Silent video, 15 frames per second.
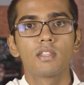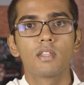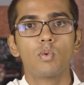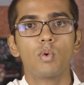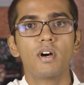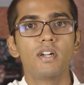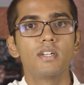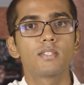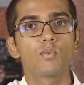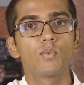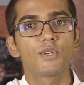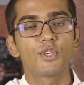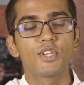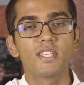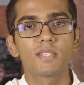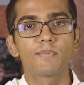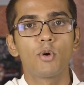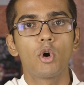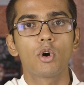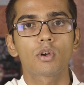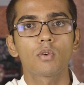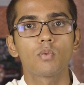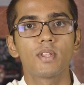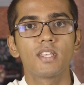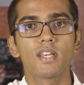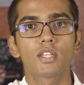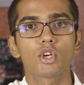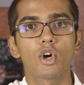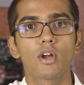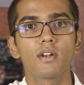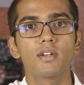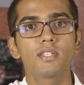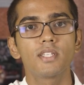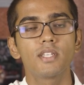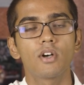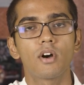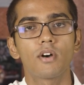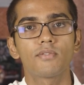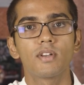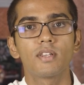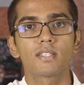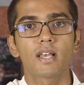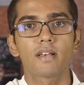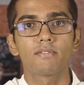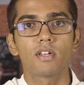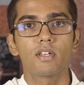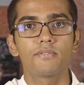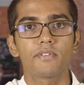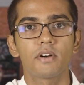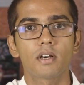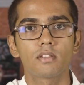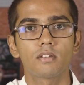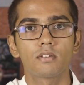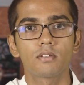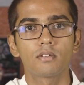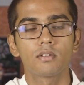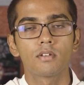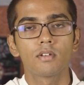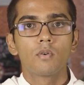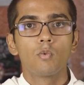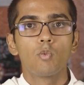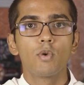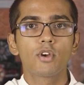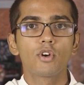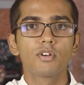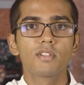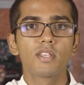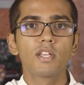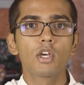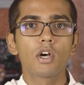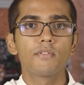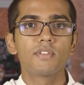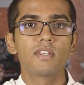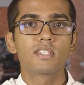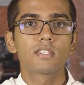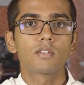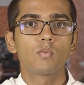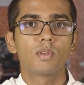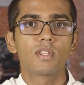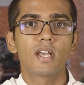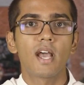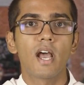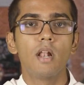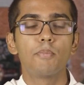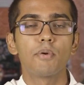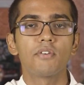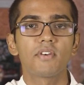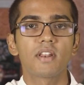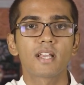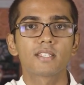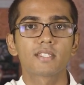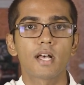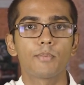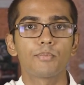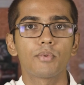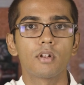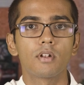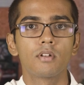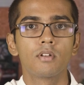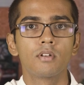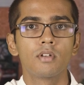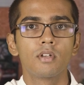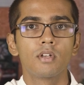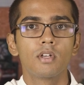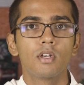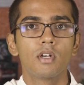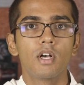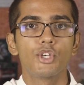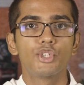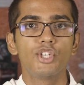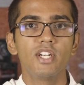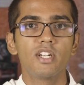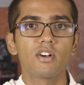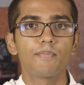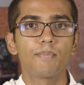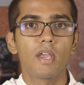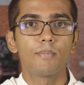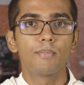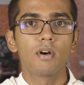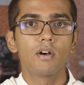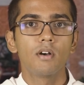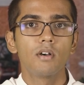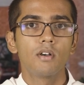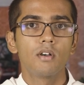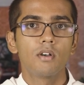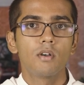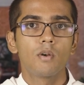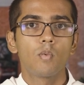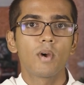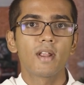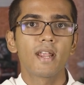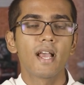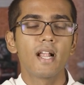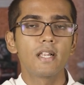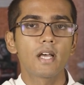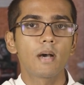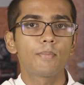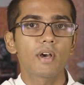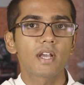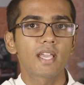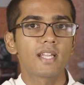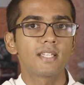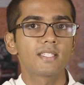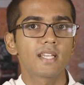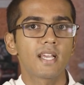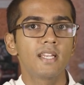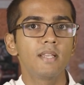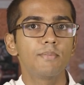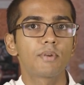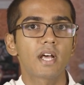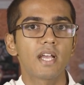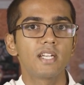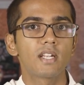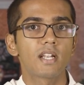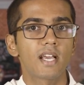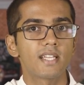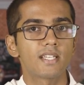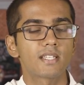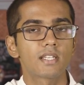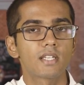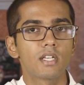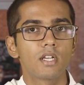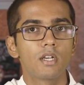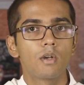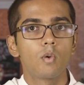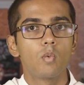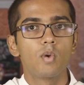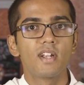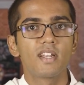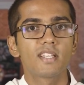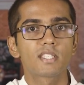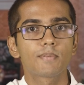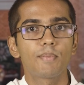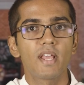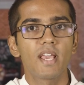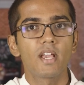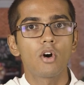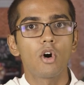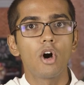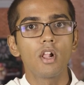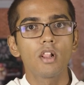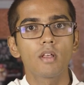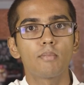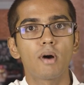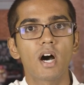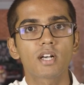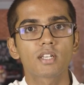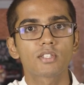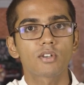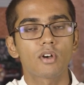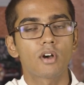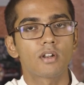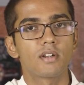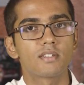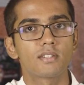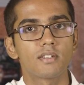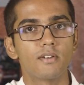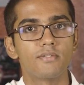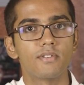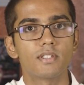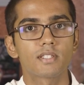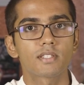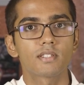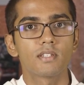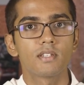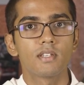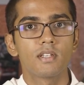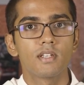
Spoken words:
the words which he spoke with the authority of his heavenly Father. We could think of this with the help of an example. A sheet of paper, when held up against any bright light, will display all the marks on its surface.